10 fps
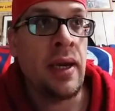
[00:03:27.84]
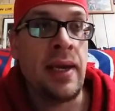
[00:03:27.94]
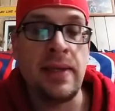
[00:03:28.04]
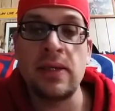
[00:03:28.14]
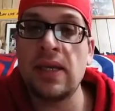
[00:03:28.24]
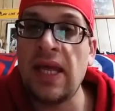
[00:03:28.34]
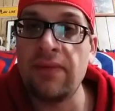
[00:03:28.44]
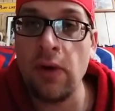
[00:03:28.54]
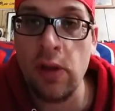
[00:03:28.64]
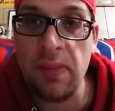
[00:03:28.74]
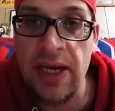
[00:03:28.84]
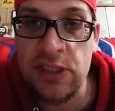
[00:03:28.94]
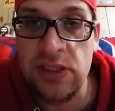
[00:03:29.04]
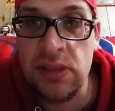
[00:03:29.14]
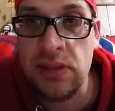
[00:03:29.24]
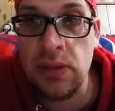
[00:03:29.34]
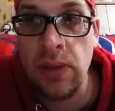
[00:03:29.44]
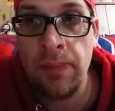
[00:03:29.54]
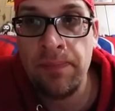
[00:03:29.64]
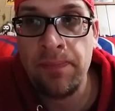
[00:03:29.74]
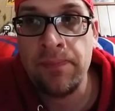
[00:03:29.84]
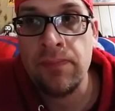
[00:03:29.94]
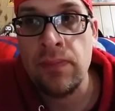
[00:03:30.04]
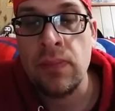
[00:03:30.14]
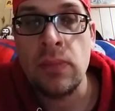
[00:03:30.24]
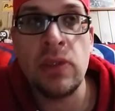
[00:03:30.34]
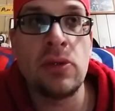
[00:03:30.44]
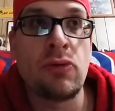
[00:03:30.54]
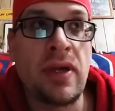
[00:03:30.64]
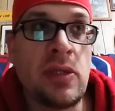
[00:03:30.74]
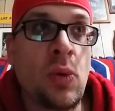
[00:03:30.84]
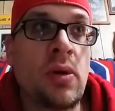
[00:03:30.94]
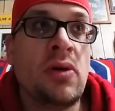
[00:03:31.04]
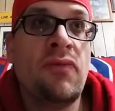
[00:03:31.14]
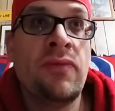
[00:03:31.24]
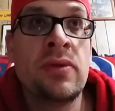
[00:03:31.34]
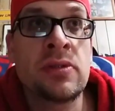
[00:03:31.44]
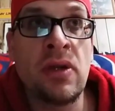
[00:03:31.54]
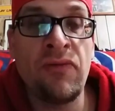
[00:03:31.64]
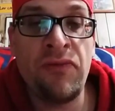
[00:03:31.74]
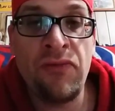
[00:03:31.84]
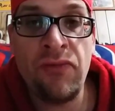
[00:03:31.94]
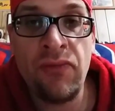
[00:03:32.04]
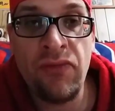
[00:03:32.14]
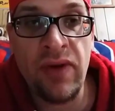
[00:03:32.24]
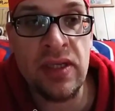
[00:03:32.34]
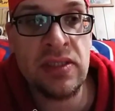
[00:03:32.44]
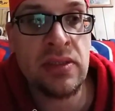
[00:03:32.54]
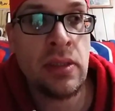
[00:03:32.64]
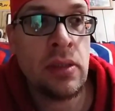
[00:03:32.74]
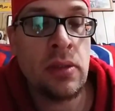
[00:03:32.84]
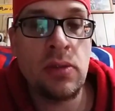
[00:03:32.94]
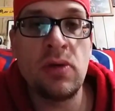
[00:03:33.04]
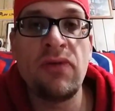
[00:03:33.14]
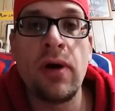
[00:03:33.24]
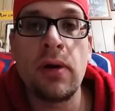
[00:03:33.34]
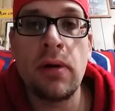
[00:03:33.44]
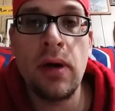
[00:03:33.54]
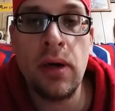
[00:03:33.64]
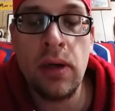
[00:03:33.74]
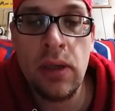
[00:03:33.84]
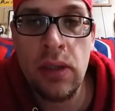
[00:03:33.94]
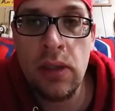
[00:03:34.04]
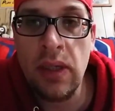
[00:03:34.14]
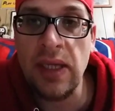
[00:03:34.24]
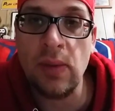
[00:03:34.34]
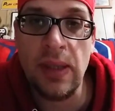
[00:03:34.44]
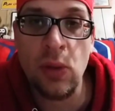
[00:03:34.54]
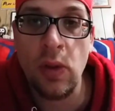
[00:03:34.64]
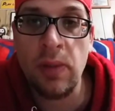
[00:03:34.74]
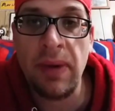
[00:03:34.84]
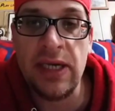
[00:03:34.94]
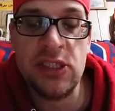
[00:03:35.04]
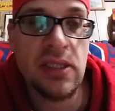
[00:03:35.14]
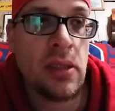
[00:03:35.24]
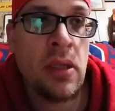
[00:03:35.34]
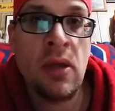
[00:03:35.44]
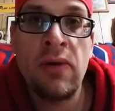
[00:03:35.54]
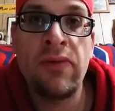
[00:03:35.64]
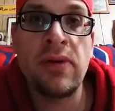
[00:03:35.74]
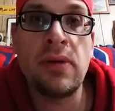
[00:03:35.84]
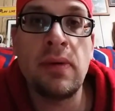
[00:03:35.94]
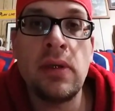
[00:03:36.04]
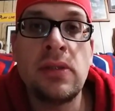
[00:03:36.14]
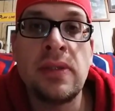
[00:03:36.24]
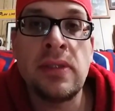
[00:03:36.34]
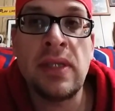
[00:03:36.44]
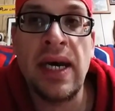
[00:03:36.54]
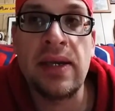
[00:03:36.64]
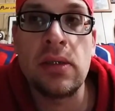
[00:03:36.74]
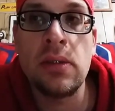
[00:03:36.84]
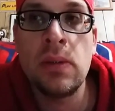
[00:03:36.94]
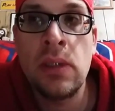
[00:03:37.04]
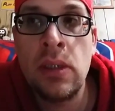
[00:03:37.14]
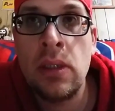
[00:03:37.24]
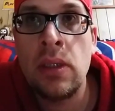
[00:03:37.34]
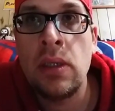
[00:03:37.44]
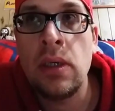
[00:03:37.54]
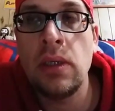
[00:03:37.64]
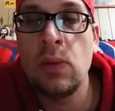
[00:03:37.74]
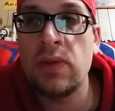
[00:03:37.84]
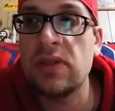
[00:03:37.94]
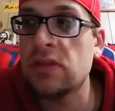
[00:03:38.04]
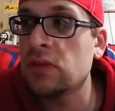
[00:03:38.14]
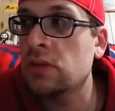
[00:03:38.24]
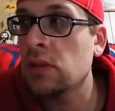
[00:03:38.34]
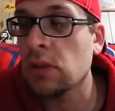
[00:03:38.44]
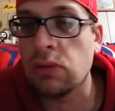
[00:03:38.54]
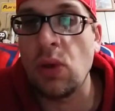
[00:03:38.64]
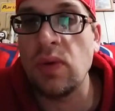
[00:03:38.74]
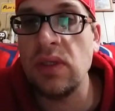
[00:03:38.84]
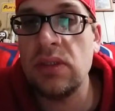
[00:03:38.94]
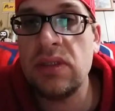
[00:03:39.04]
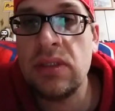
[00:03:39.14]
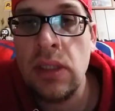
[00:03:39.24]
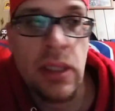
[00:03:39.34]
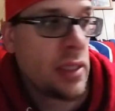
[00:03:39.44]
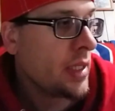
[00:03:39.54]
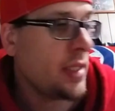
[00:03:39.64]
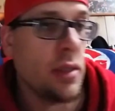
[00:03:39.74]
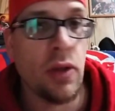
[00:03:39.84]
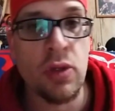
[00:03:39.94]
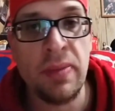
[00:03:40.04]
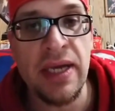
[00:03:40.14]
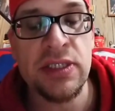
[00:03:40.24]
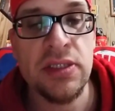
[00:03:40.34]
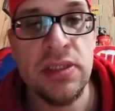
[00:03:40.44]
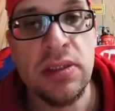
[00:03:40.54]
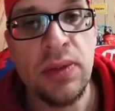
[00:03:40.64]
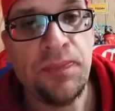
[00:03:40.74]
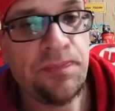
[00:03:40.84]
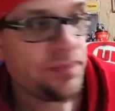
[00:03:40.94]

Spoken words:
And they're going to have other matches, you know. You know, Randy Orton is going to face Daivara. I know I totally botched it for the WWE title. And with his cronies and other matches, you know.